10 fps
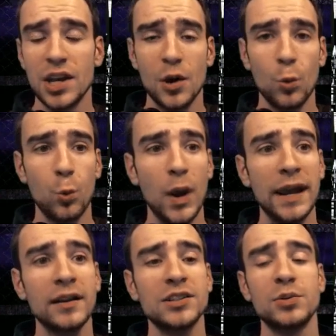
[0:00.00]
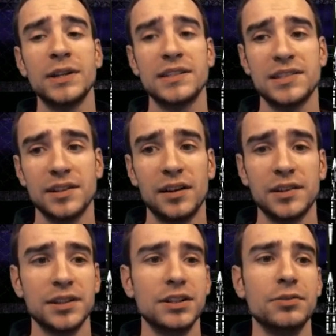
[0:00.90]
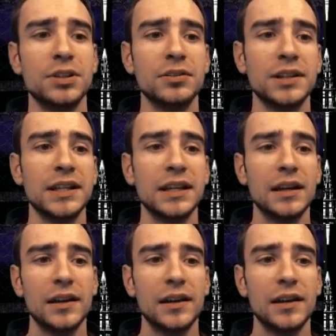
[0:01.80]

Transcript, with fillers: where to install the new Unity.